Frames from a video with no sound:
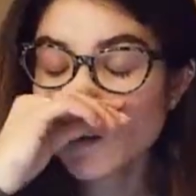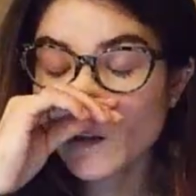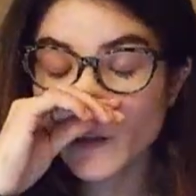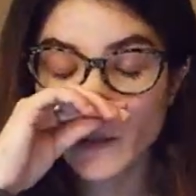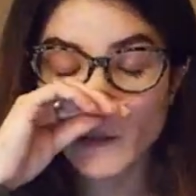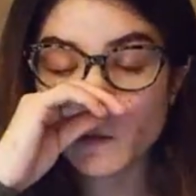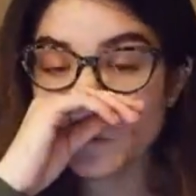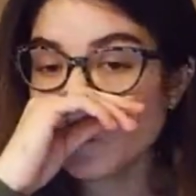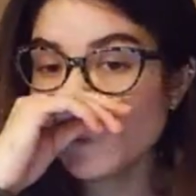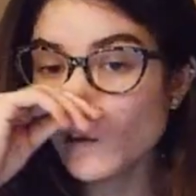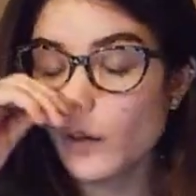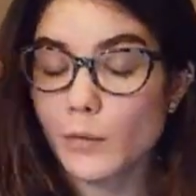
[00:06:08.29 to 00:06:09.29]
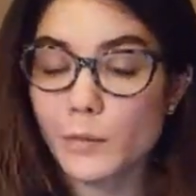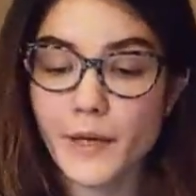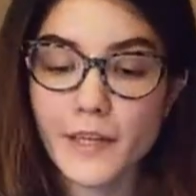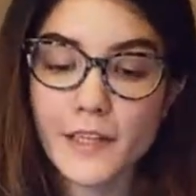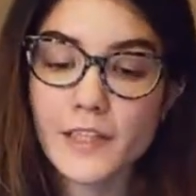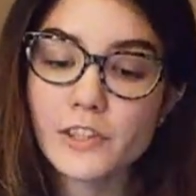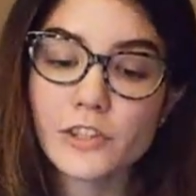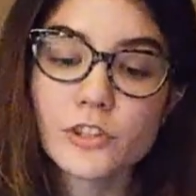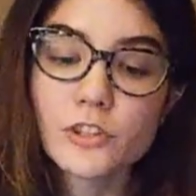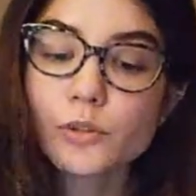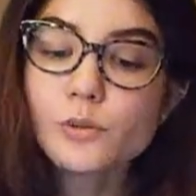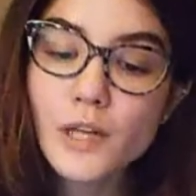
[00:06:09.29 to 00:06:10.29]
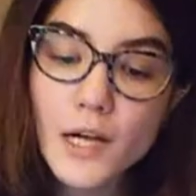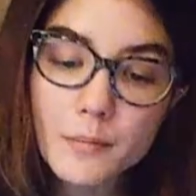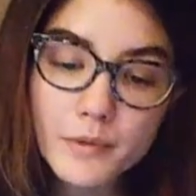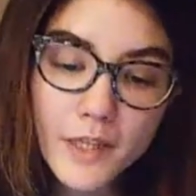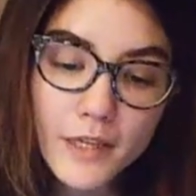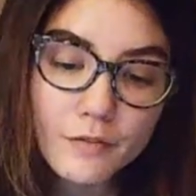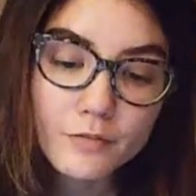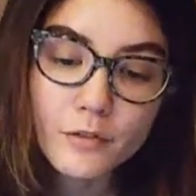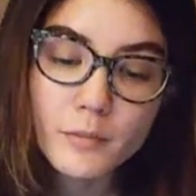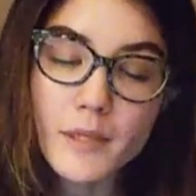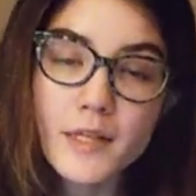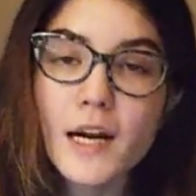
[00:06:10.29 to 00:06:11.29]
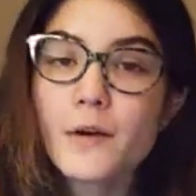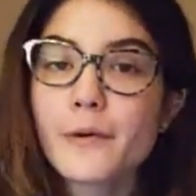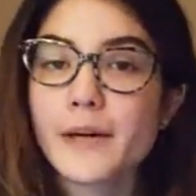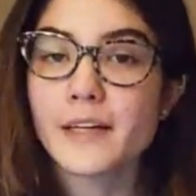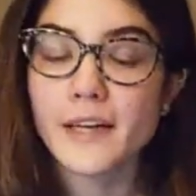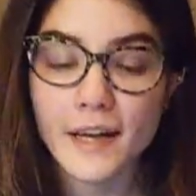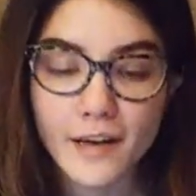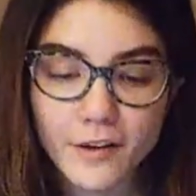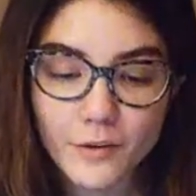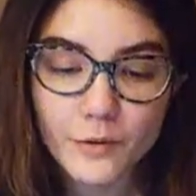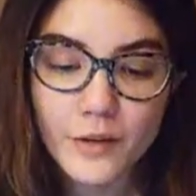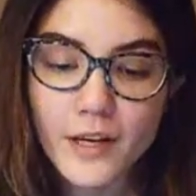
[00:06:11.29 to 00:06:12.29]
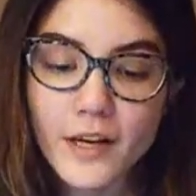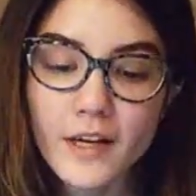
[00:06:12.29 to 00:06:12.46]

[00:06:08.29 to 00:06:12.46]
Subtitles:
like, oh man, that is just too complicated for me. Not right now.